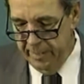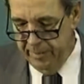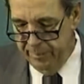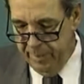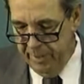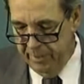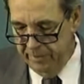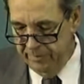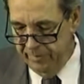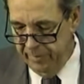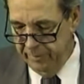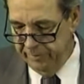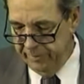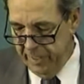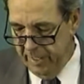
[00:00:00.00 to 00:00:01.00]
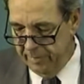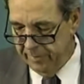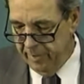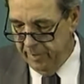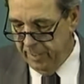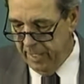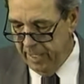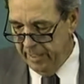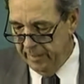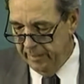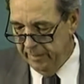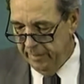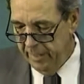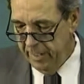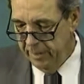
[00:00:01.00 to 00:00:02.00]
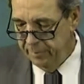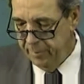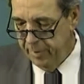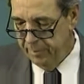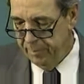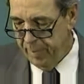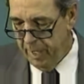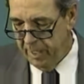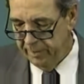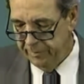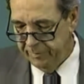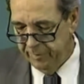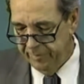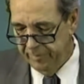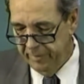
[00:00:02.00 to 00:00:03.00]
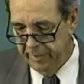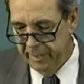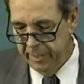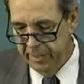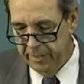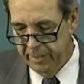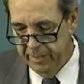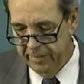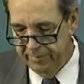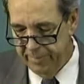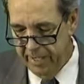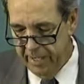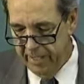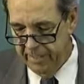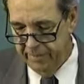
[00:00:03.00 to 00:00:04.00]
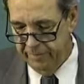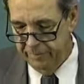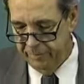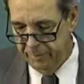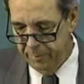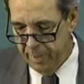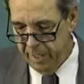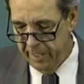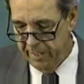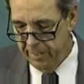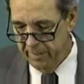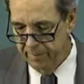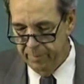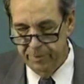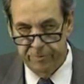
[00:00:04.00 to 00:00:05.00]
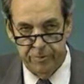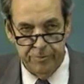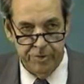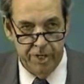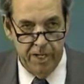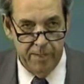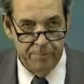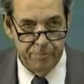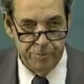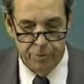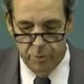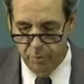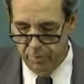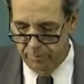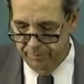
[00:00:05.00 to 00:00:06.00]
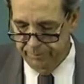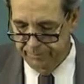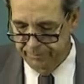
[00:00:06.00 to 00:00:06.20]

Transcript: Bennettsville, South Carolina has been positively identified as the body of Mr. James Jordan.